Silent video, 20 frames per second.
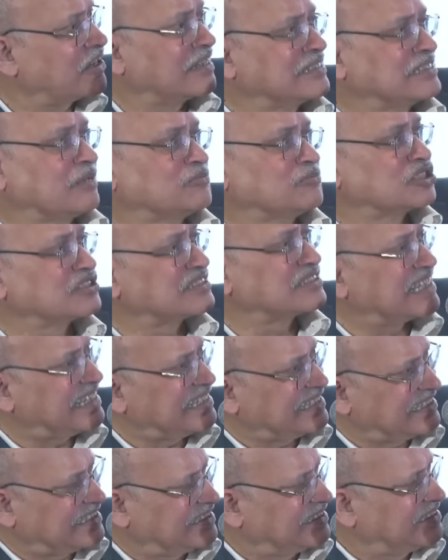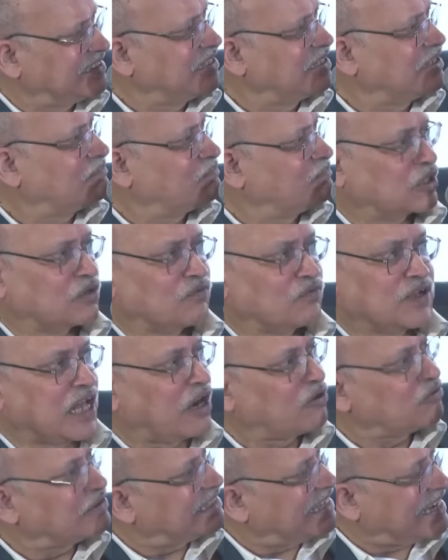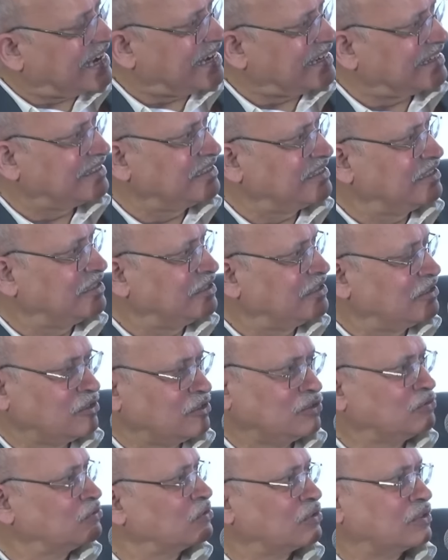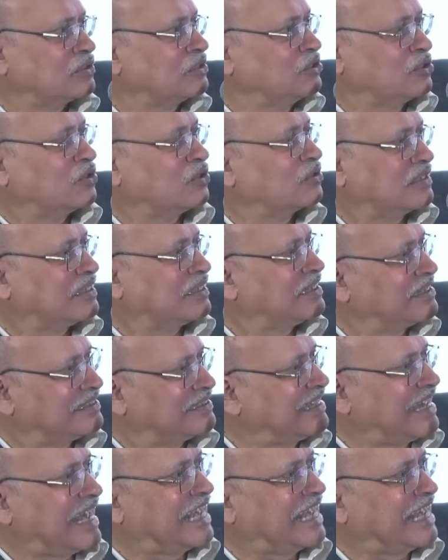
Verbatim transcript: the consumption side. But without that, you, you're the, the